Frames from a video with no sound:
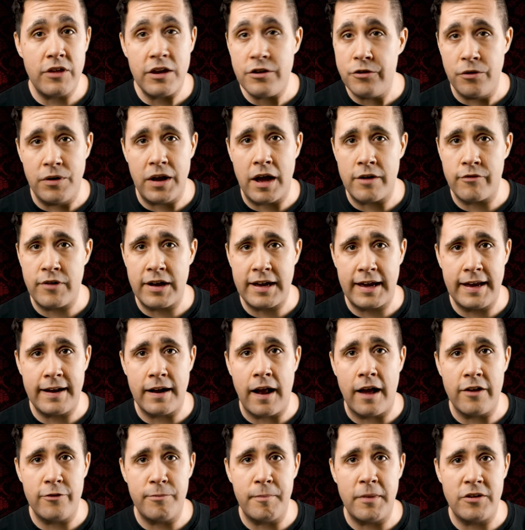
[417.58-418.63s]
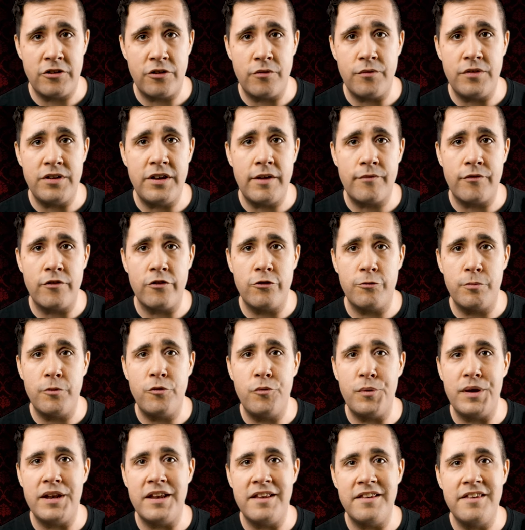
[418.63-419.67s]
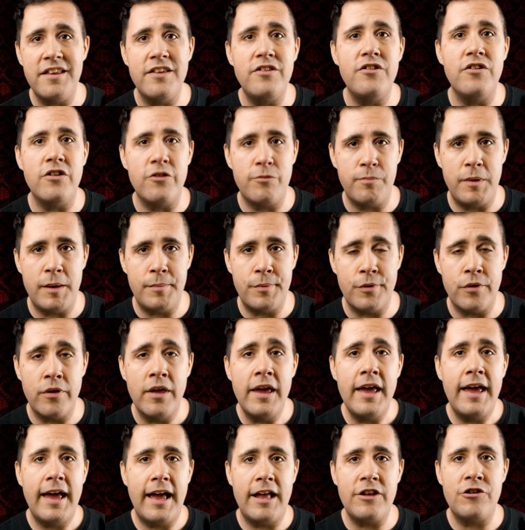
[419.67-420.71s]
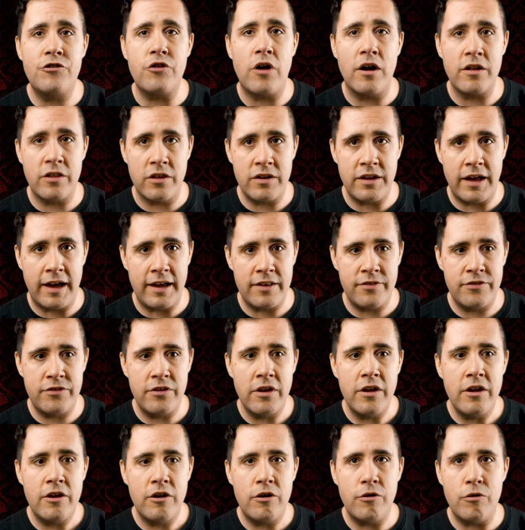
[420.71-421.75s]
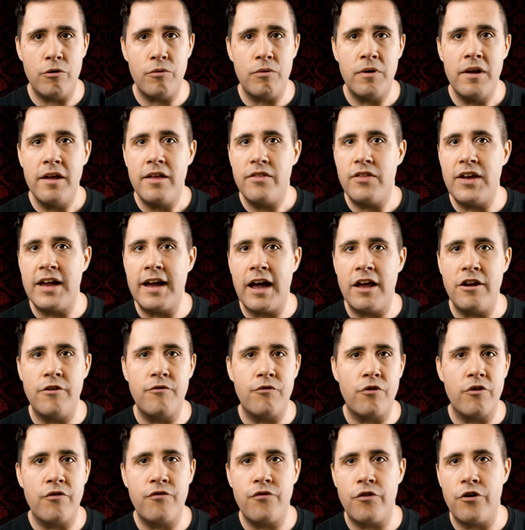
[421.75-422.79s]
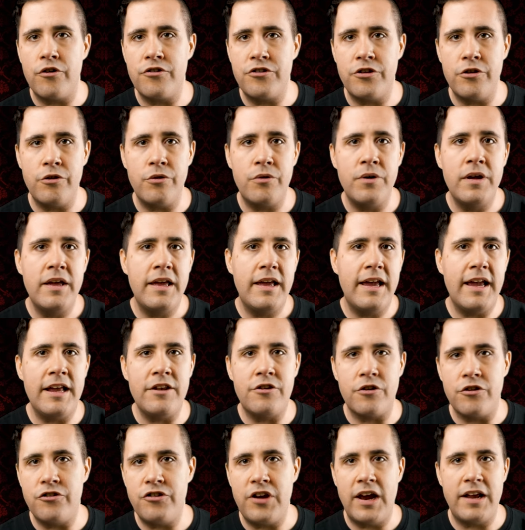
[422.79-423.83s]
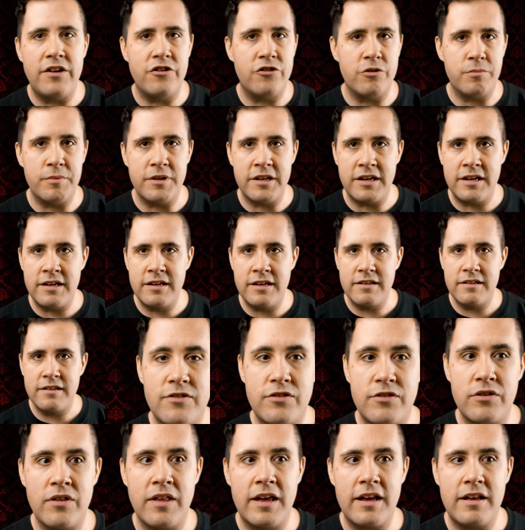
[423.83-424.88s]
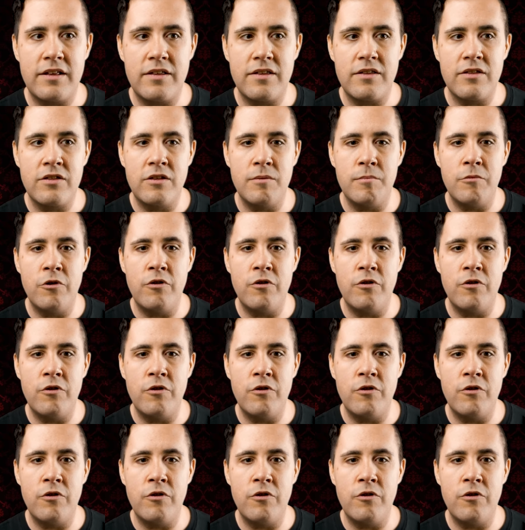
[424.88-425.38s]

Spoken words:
they do not recognize much of a difference between indigenous people and troglodytes, who they kind of refer to interchangeably. So, like, the